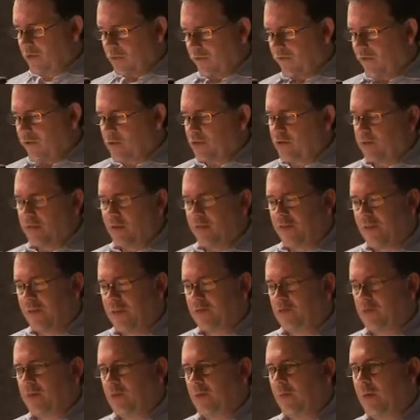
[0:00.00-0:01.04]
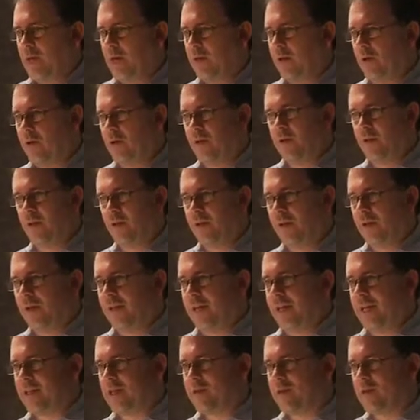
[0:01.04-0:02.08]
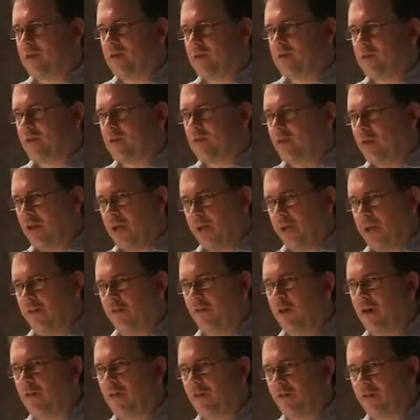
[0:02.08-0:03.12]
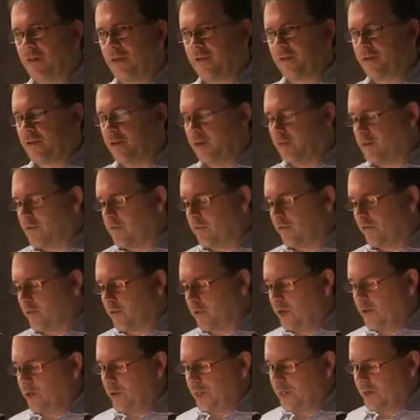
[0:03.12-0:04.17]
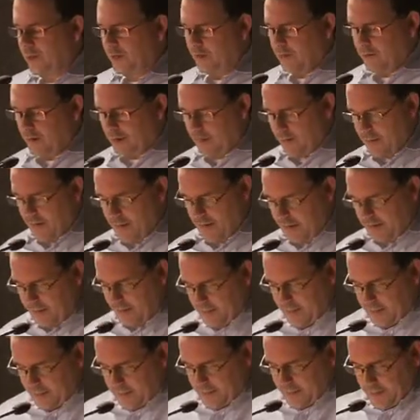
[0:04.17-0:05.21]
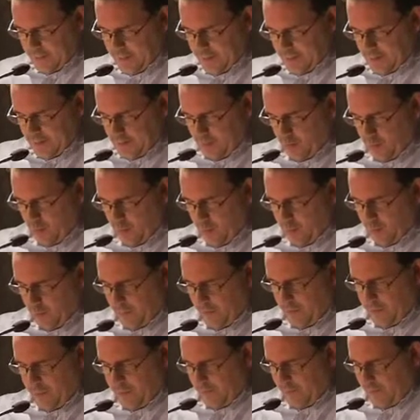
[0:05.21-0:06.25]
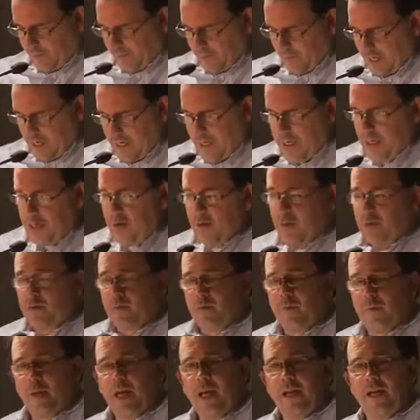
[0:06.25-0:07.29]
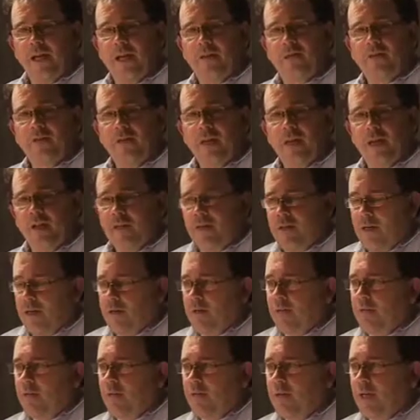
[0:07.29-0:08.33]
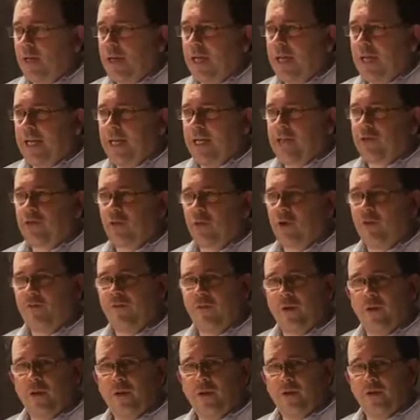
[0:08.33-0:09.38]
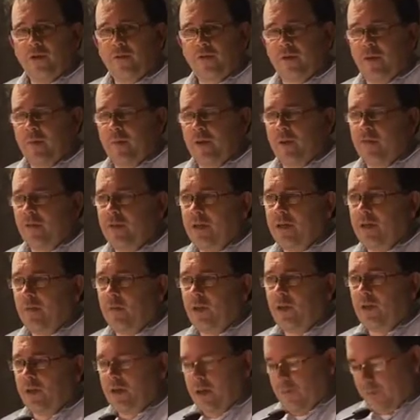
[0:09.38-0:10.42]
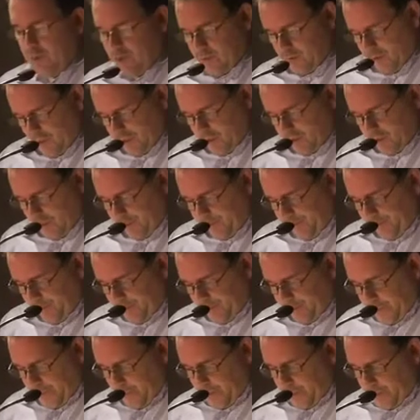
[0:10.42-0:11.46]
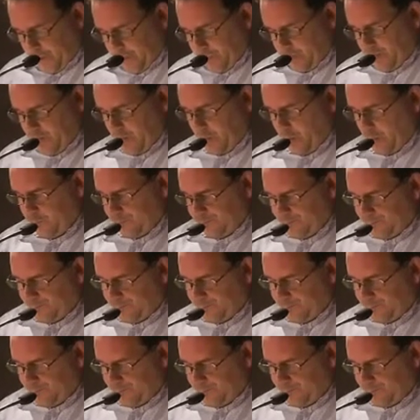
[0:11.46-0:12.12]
first three things are all about local, and the last is just plug all the Thunderdome stuff we're doing around that. So, and if any newsroom can't answer that, then it can't answer all 4 of those affirmatively, then we look at restructuring. So,